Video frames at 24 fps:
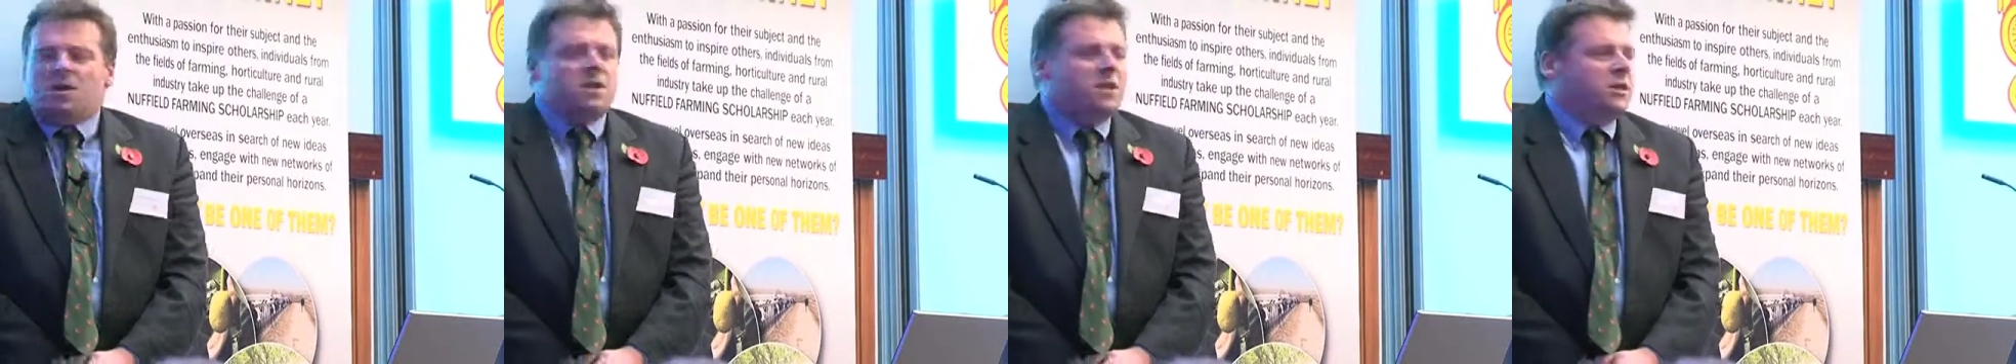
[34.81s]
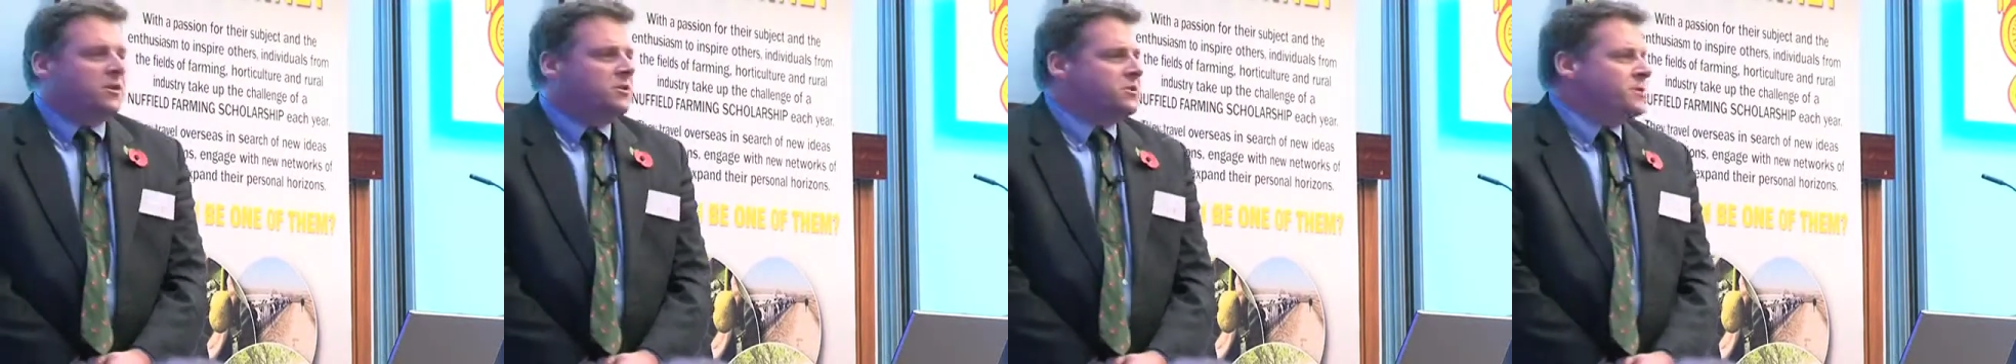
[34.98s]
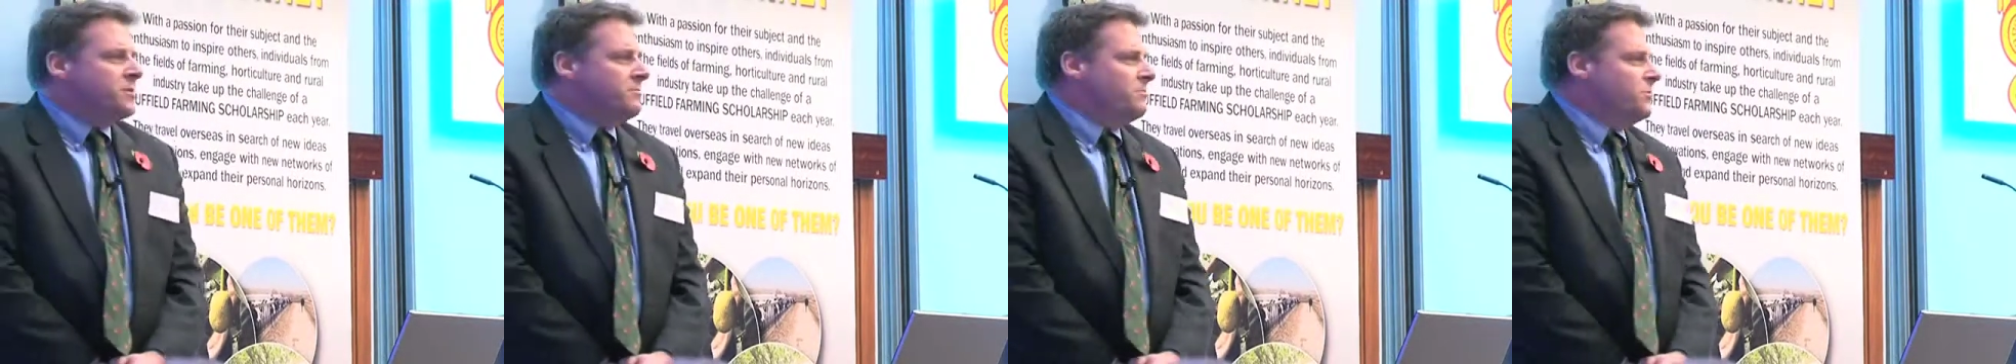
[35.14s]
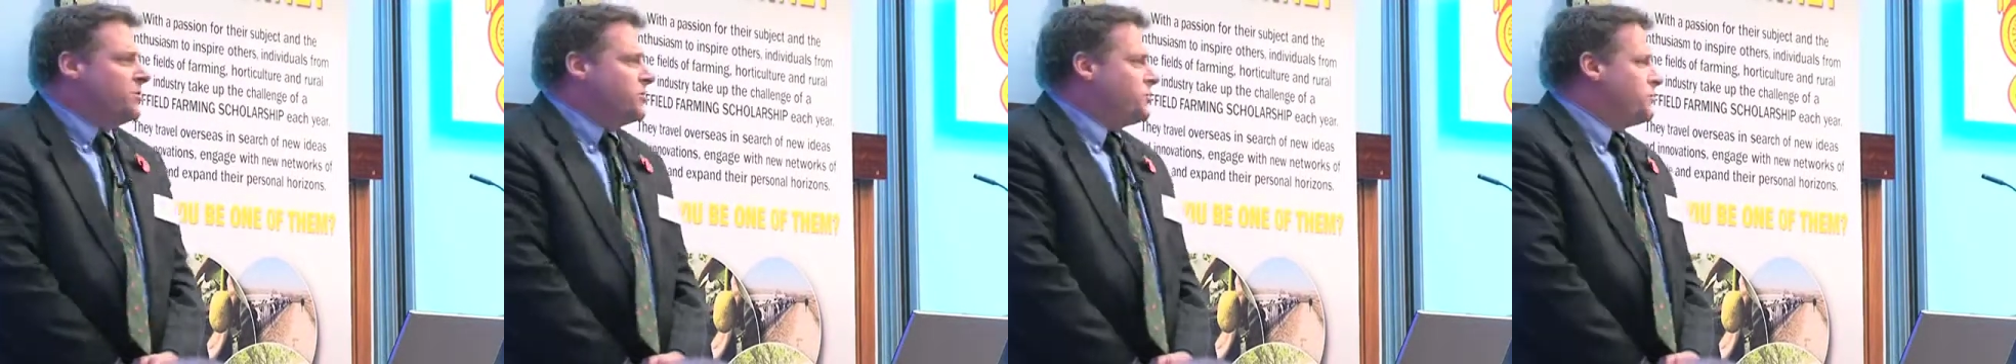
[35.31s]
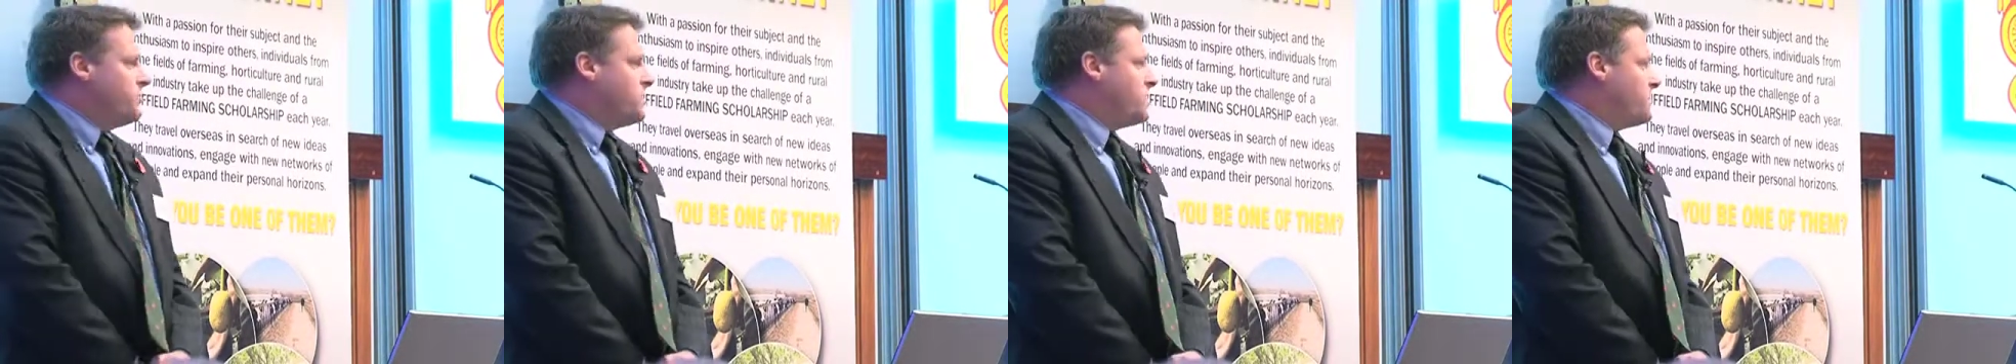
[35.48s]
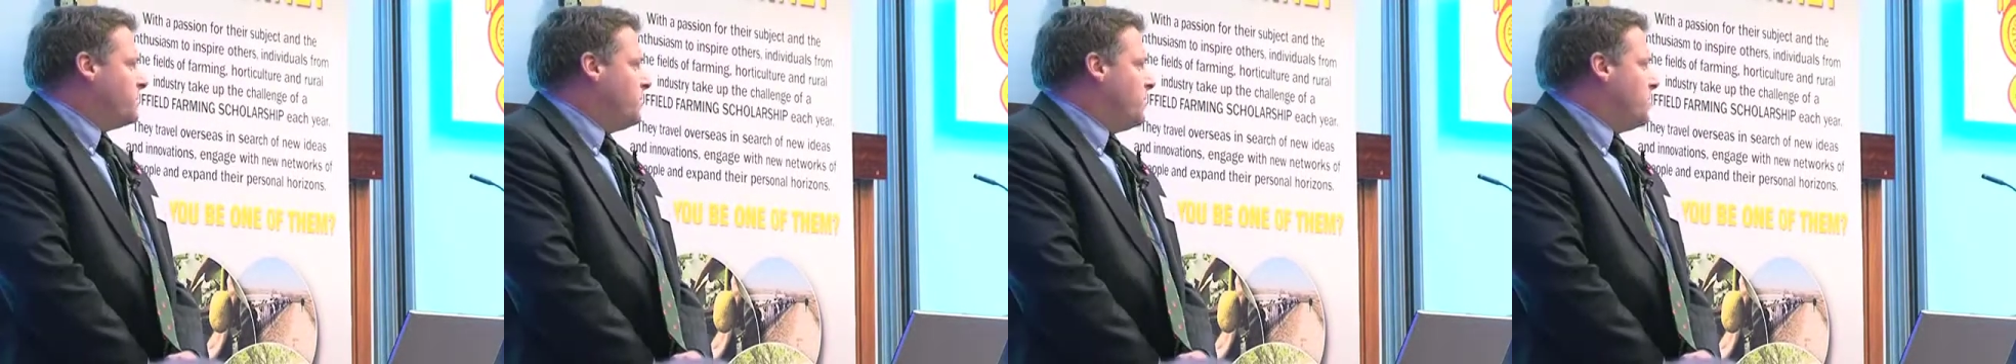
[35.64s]
use the
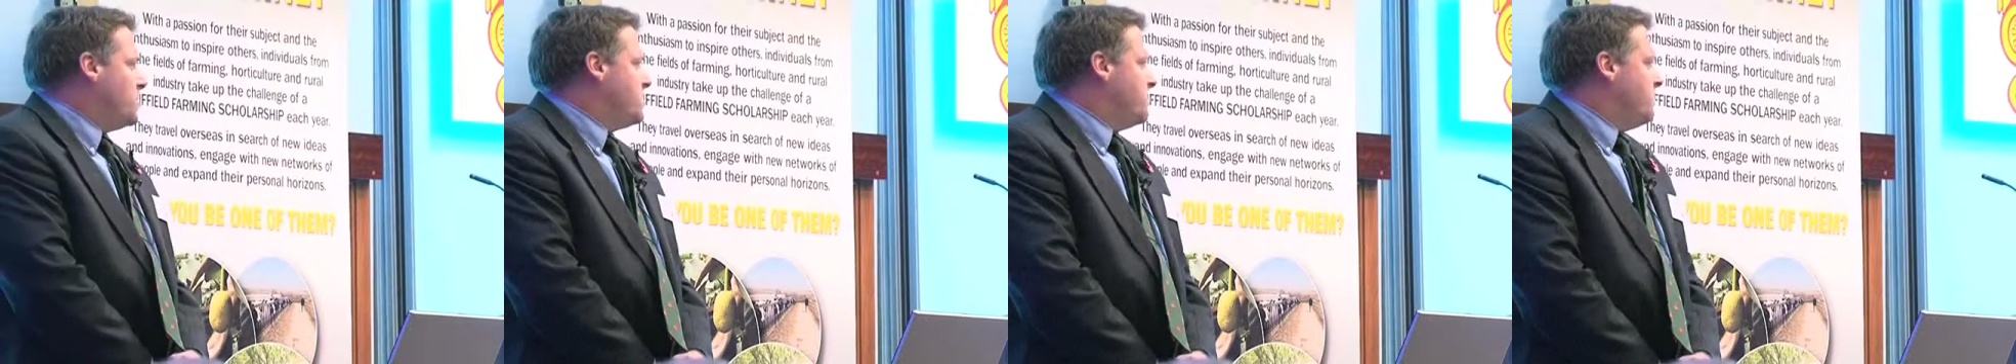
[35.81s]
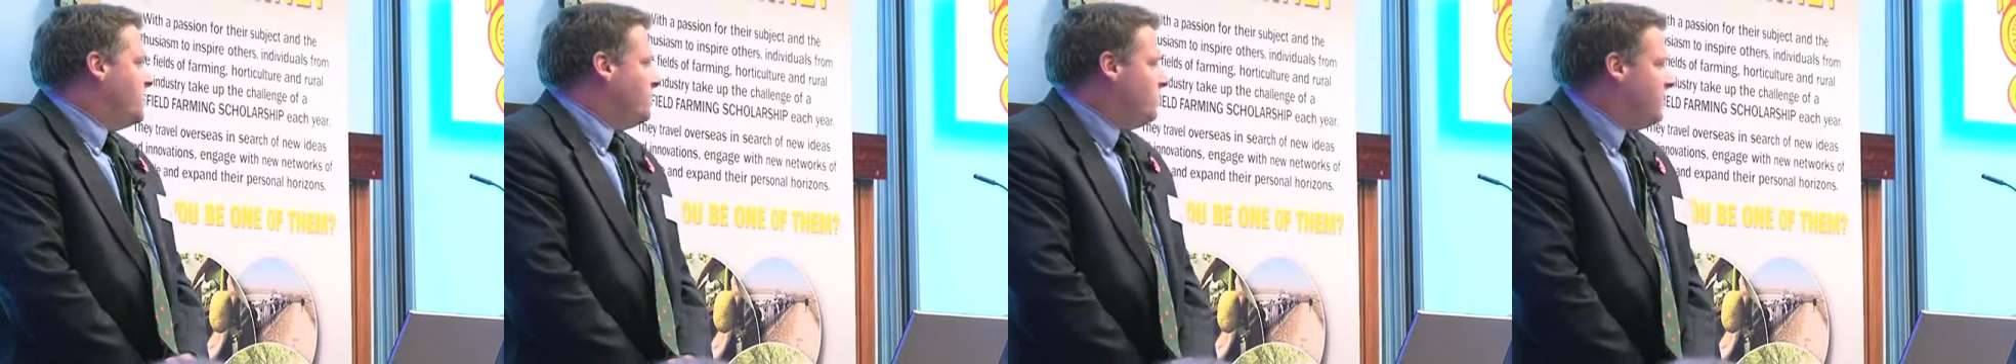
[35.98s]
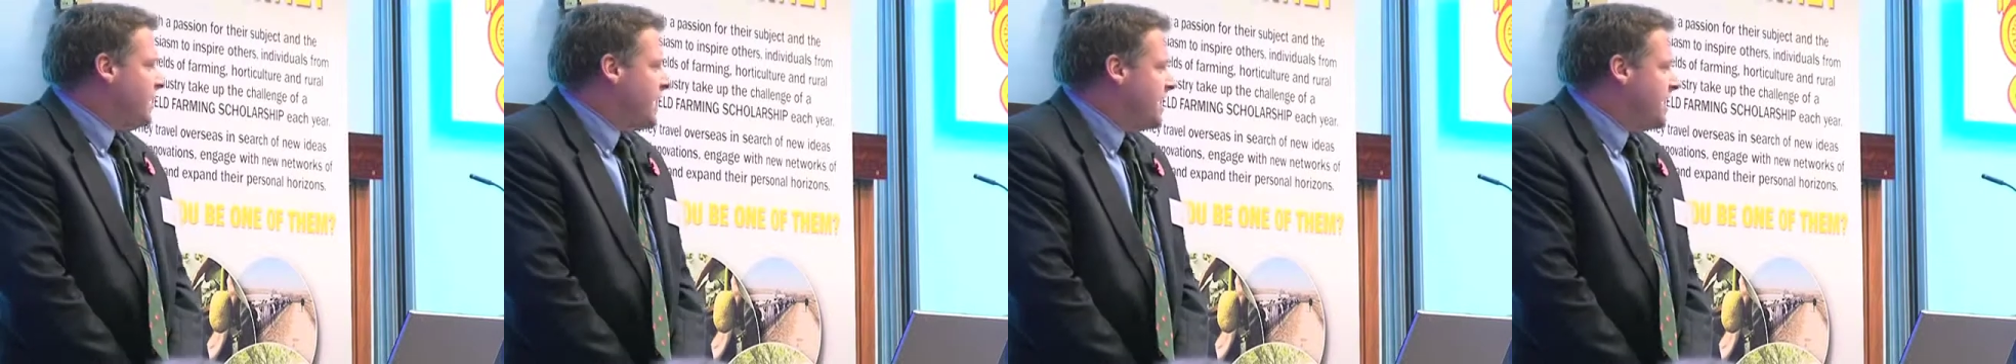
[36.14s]
most responsible